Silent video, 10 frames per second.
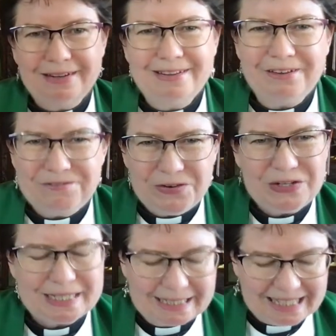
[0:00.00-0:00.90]
On
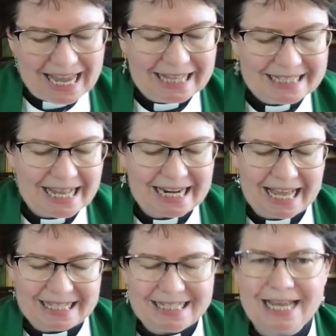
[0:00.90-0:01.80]
first glance, that
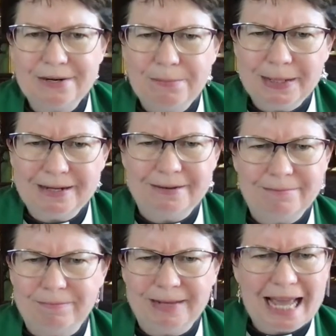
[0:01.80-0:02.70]
can sound a bit
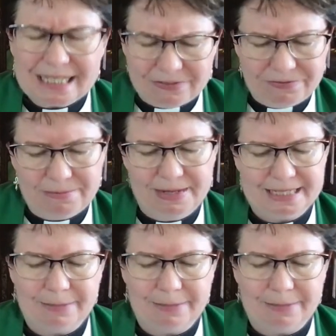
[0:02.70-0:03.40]
blasphemous.